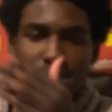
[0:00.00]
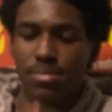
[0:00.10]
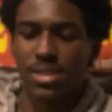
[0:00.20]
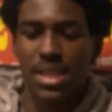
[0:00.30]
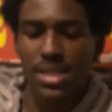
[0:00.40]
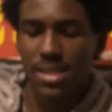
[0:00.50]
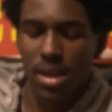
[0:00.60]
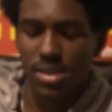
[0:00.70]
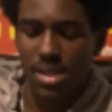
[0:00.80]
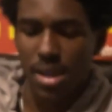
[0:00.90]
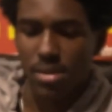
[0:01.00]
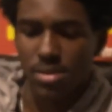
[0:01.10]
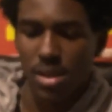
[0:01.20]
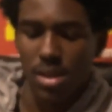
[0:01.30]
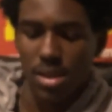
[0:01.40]
some TikTok sounds
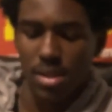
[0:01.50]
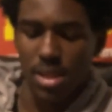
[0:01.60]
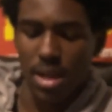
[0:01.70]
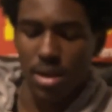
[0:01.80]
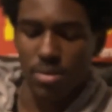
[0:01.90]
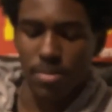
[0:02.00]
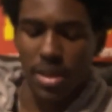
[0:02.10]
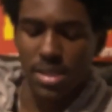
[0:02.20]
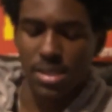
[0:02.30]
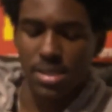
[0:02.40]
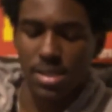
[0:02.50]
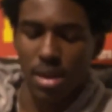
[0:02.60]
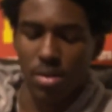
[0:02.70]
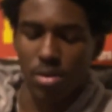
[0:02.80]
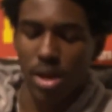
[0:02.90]
that'll make this
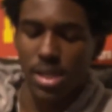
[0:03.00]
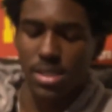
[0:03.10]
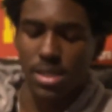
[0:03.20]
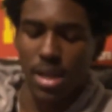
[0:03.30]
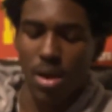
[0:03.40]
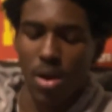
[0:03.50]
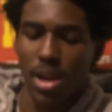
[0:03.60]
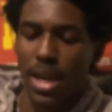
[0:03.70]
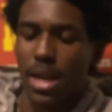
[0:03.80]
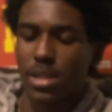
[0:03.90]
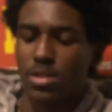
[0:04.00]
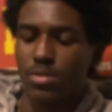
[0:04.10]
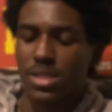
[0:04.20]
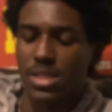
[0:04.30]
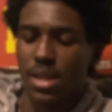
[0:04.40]
sound crazy. Now, all I gotta do
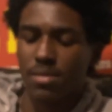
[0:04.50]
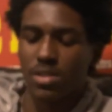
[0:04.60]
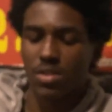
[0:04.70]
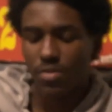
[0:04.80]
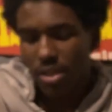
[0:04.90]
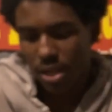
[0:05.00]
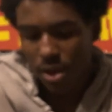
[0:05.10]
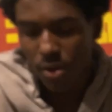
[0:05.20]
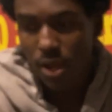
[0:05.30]
is save this video.